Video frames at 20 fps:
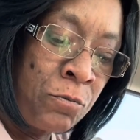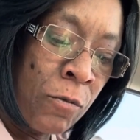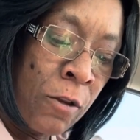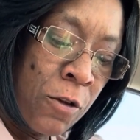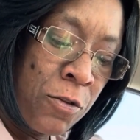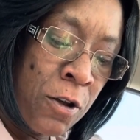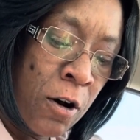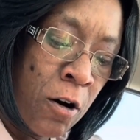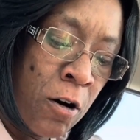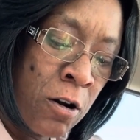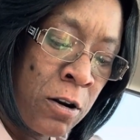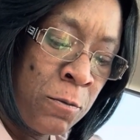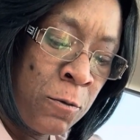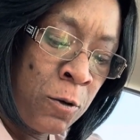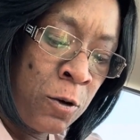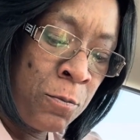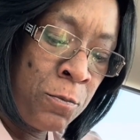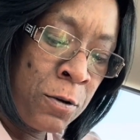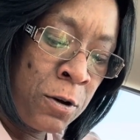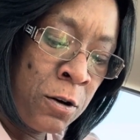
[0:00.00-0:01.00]
the
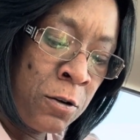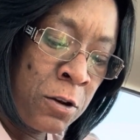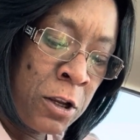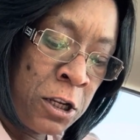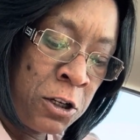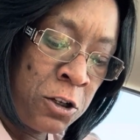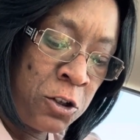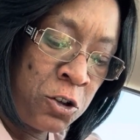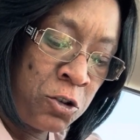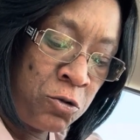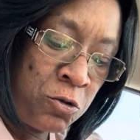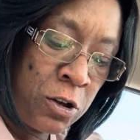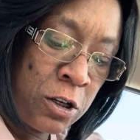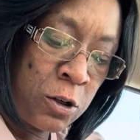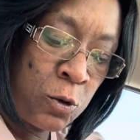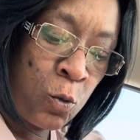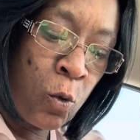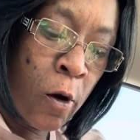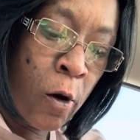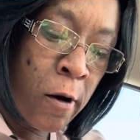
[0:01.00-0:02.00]
automobile industry of the
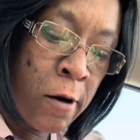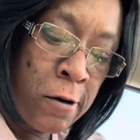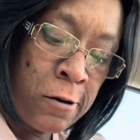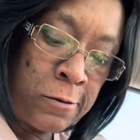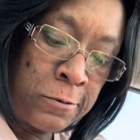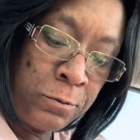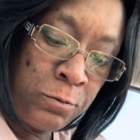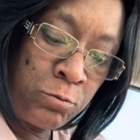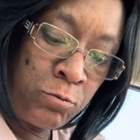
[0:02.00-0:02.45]
world